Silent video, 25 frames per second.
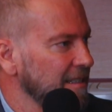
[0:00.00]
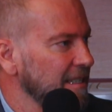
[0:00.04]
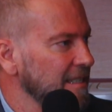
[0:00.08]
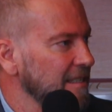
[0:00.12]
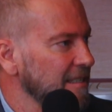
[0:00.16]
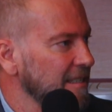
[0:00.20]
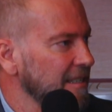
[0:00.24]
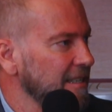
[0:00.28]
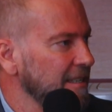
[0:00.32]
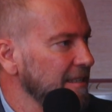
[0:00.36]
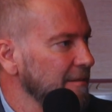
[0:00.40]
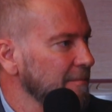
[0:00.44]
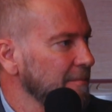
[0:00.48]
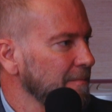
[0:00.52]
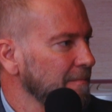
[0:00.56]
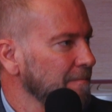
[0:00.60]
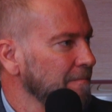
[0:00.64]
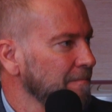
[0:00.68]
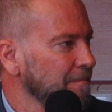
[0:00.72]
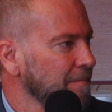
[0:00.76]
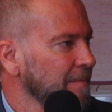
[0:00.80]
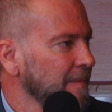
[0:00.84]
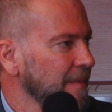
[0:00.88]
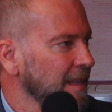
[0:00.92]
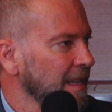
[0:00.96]
skin
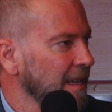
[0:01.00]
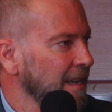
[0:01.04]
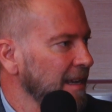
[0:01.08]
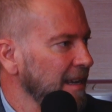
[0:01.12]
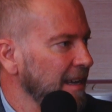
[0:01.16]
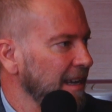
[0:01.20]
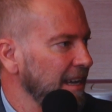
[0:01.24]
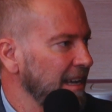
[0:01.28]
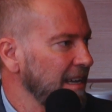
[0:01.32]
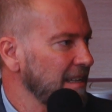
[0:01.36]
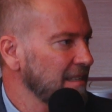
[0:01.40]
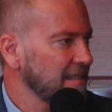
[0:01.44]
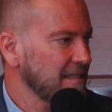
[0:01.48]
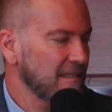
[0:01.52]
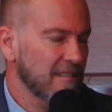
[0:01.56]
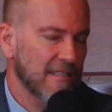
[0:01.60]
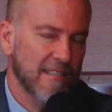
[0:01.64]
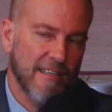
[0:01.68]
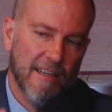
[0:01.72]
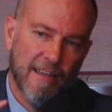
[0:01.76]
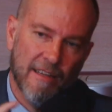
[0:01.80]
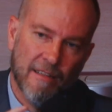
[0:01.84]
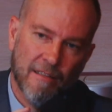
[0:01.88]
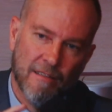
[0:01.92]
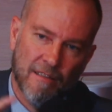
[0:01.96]
and
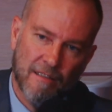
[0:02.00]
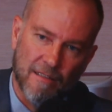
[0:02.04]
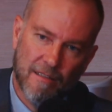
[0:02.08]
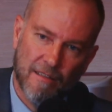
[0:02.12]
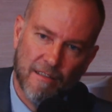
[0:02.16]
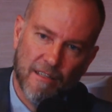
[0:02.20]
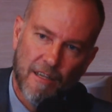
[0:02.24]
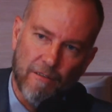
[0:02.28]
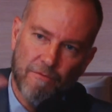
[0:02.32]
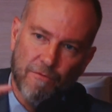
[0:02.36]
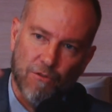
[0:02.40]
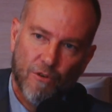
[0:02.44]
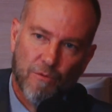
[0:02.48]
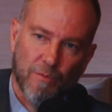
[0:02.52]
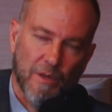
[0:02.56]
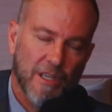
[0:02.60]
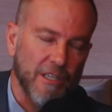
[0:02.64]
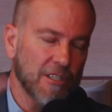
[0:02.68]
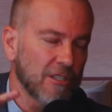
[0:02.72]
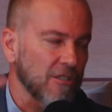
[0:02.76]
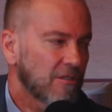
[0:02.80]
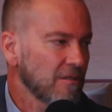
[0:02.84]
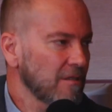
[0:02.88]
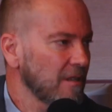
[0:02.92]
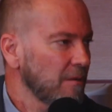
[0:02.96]
send the
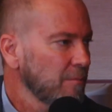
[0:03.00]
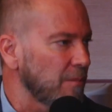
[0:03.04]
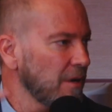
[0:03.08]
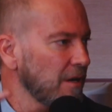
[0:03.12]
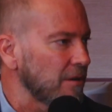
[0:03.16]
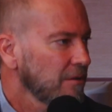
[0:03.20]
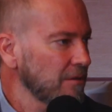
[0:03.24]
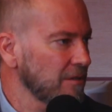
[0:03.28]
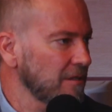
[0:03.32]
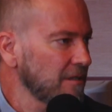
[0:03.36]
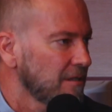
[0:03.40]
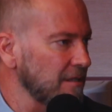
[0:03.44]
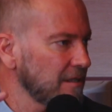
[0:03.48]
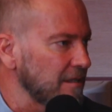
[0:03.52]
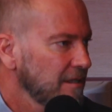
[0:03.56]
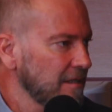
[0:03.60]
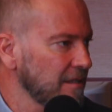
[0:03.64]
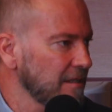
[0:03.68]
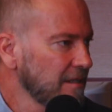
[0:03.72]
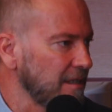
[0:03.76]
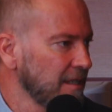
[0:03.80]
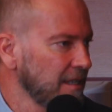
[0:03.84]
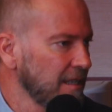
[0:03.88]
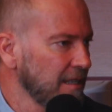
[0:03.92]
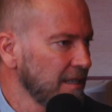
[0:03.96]
information about
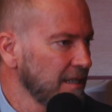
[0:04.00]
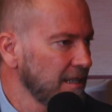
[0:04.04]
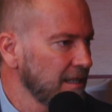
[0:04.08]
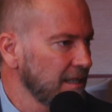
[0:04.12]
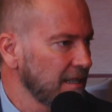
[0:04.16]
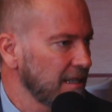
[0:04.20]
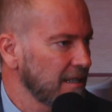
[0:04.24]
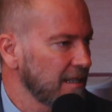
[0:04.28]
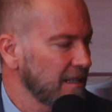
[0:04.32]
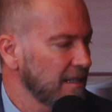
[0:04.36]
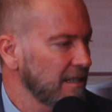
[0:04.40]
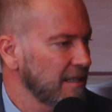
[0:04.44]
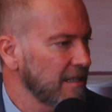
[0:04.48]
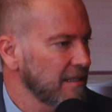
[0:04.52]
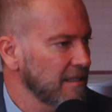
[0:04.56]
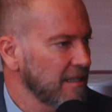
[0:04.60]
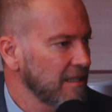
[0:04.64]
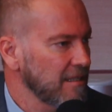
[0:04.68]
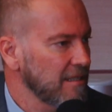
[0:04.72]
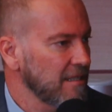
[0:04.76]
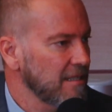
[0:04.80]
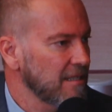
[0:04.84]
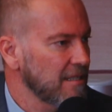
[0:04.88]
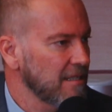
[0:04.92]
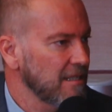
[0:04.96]
the
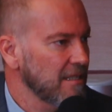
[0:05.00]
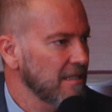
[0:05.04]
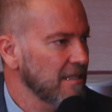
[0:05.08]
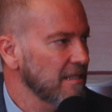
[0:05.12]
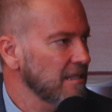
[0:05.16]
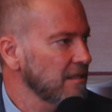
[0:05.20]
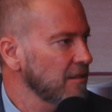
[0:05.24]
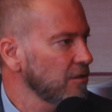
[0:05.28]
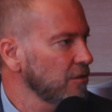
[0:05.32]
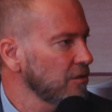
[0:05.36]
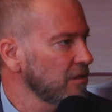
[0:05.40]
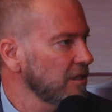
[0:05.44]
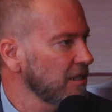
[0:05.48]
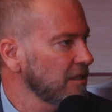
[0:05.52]
disease to